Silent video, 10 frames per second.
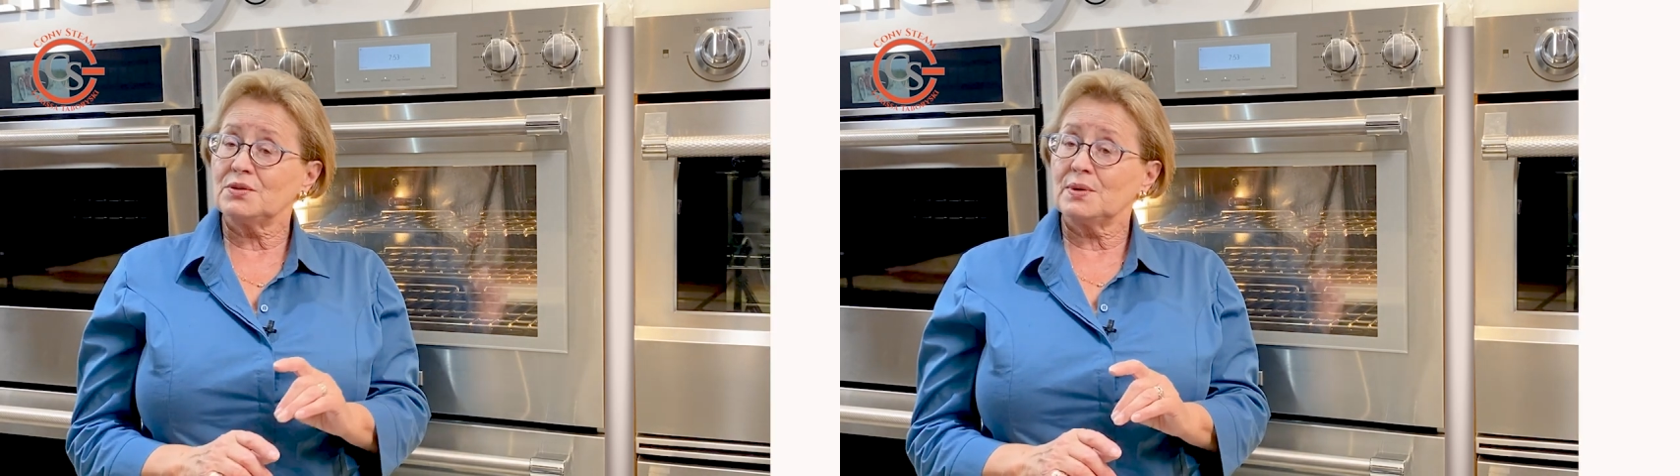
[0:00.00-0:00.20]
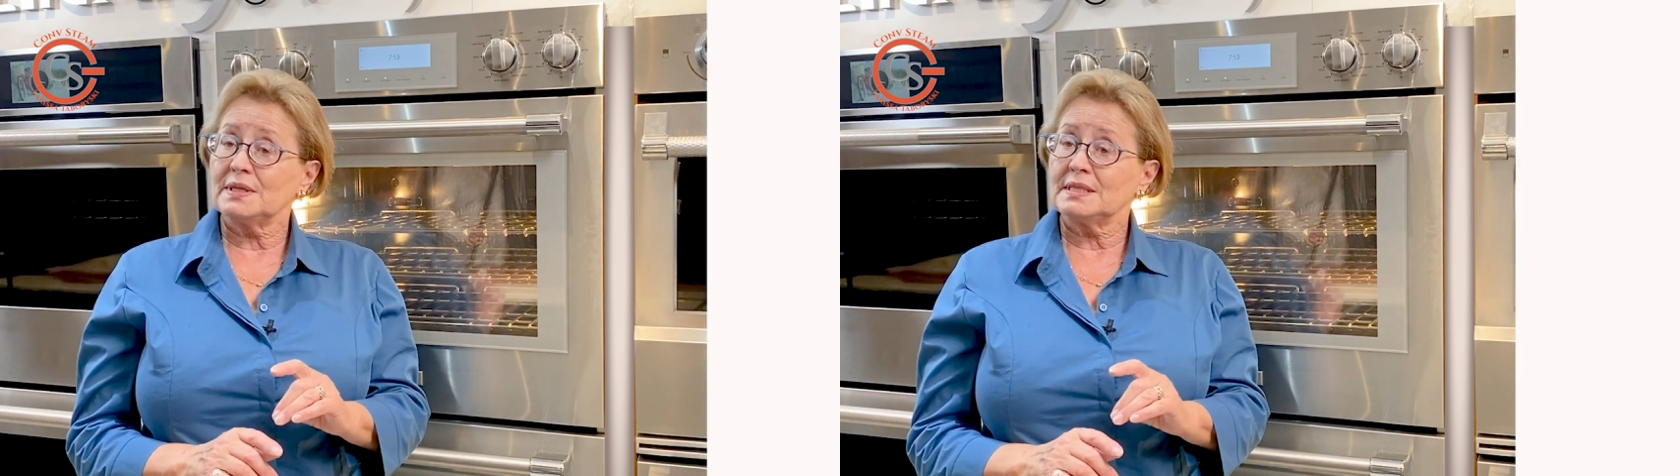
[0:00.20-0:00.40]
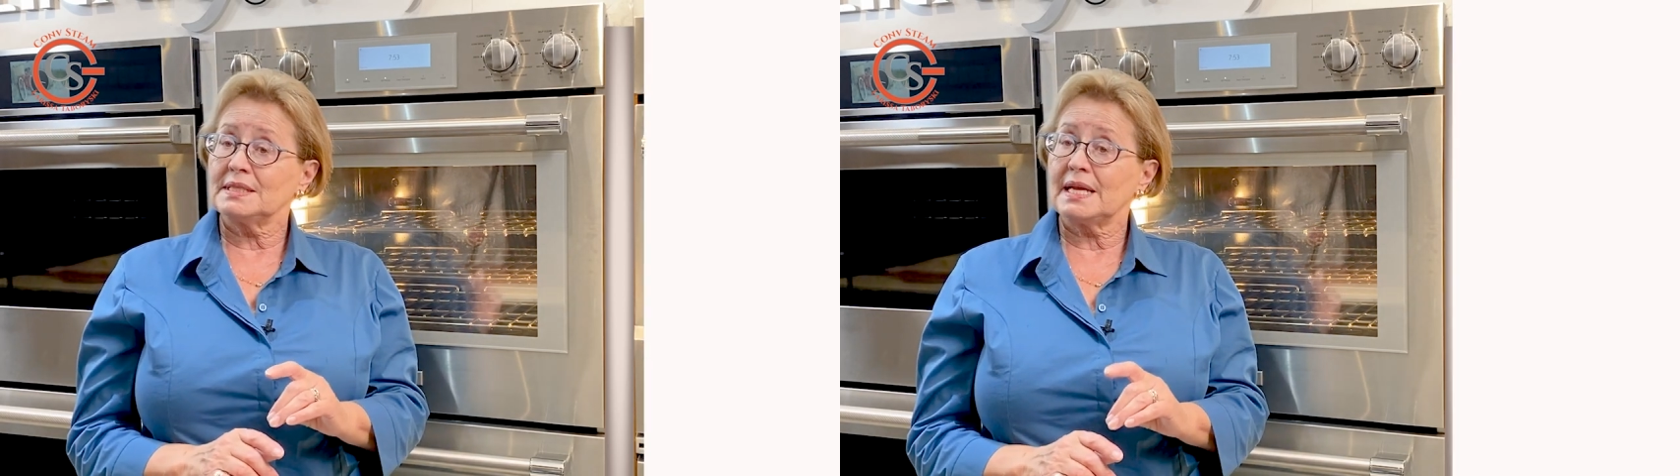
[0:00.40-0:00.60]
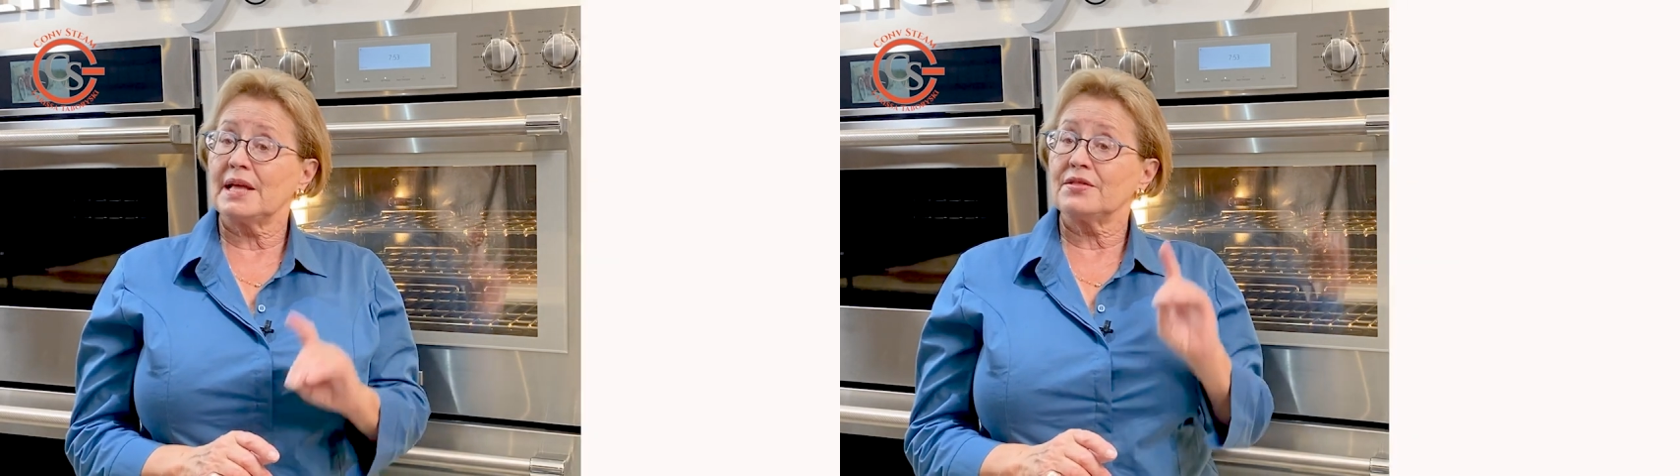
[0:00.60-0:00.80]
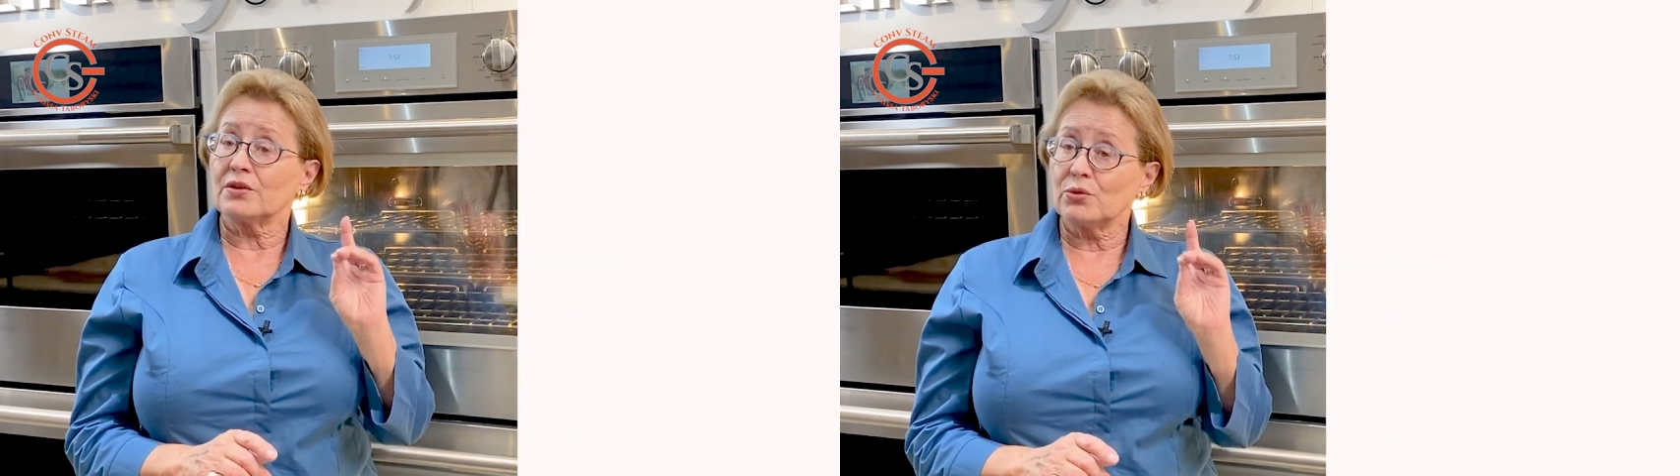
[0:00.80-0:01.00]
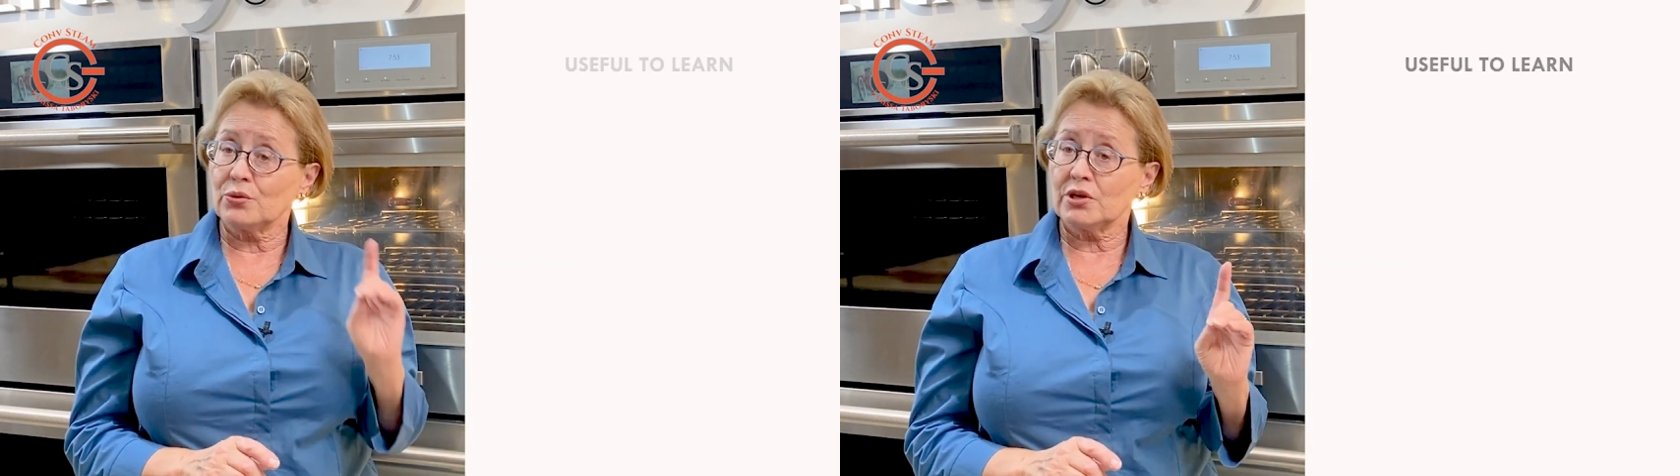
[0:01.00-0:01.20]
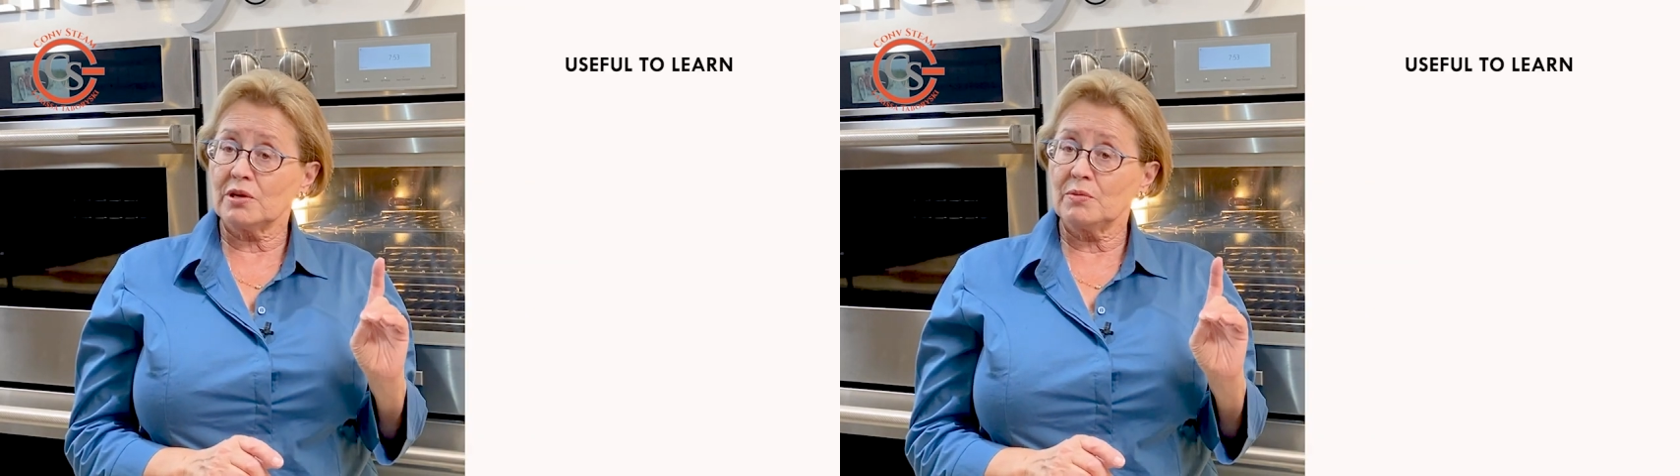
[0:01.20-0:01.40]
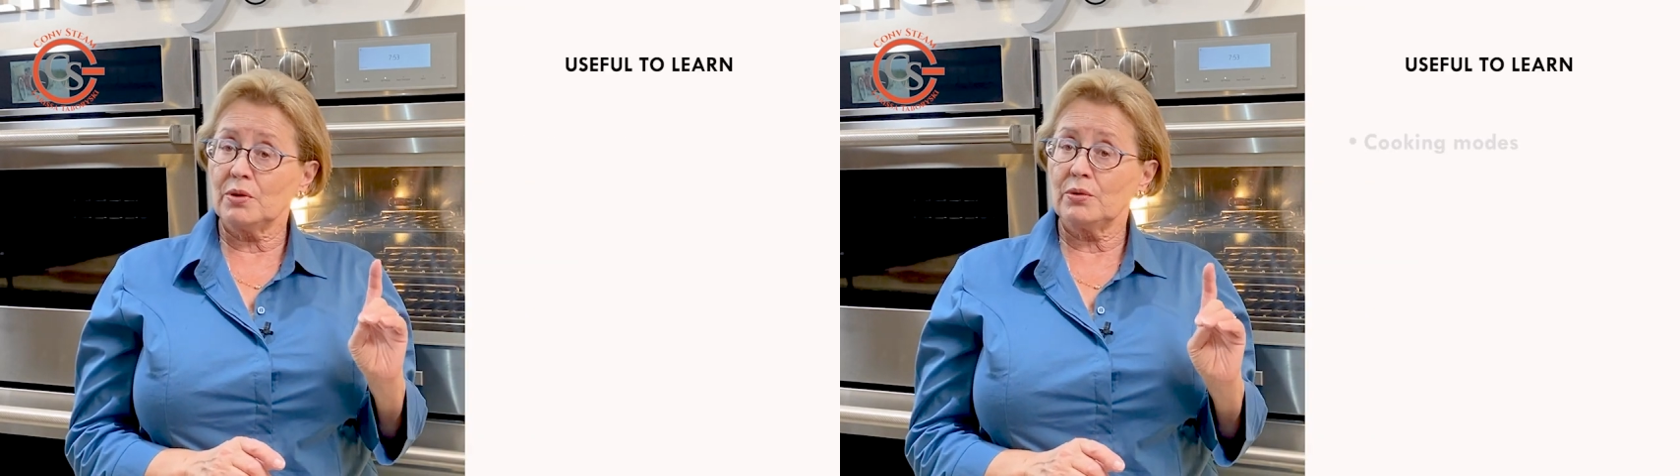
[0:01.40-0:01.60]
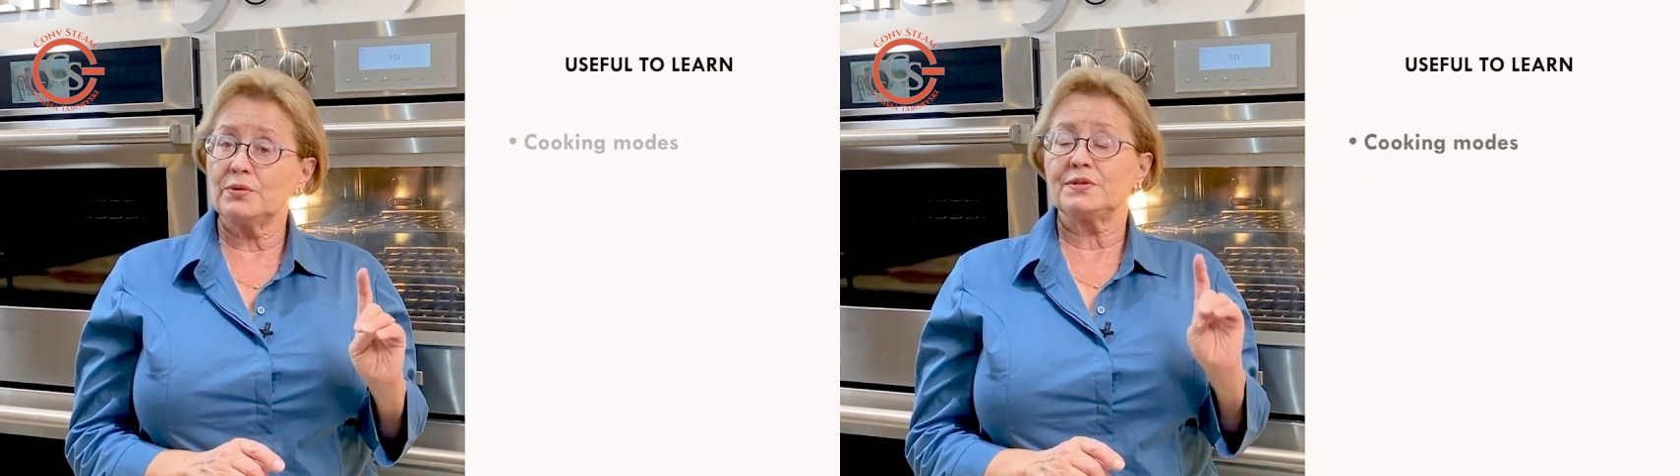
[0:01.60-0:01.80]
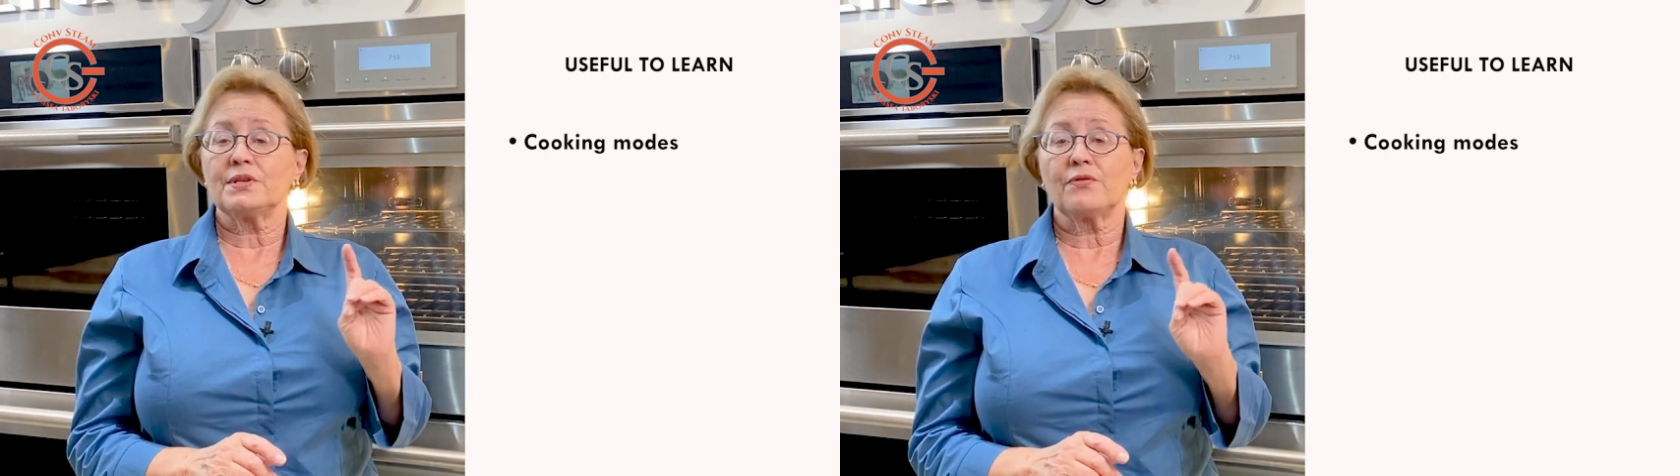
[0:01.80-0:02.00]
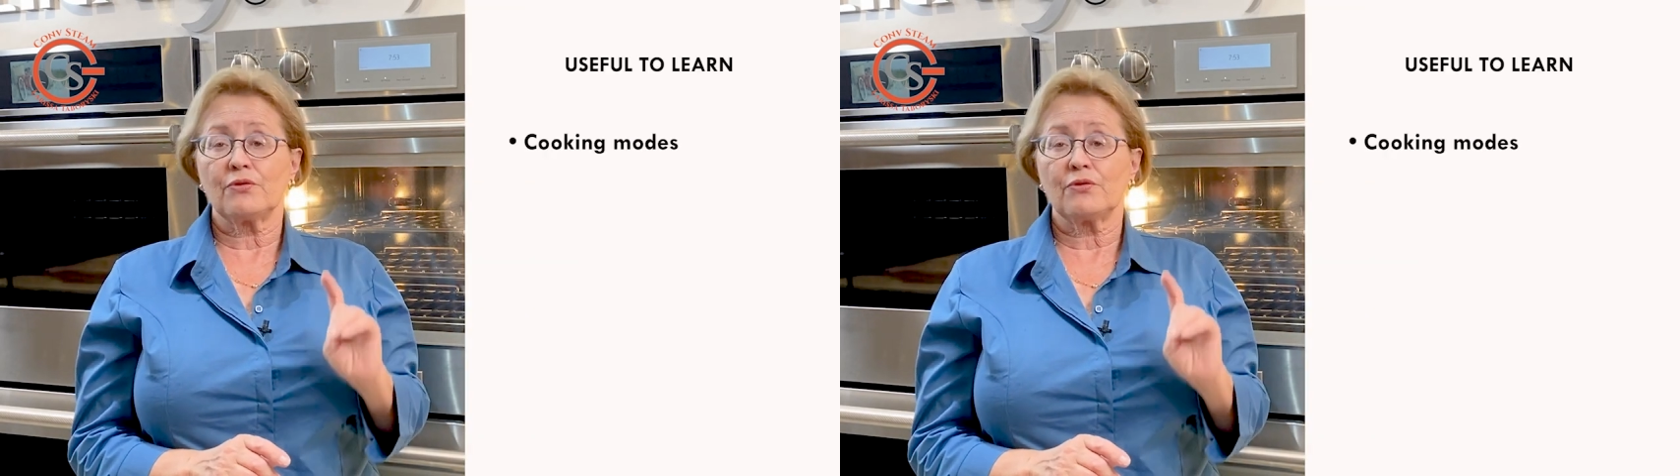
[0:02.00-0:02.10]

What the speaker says: you understand the cooking modes,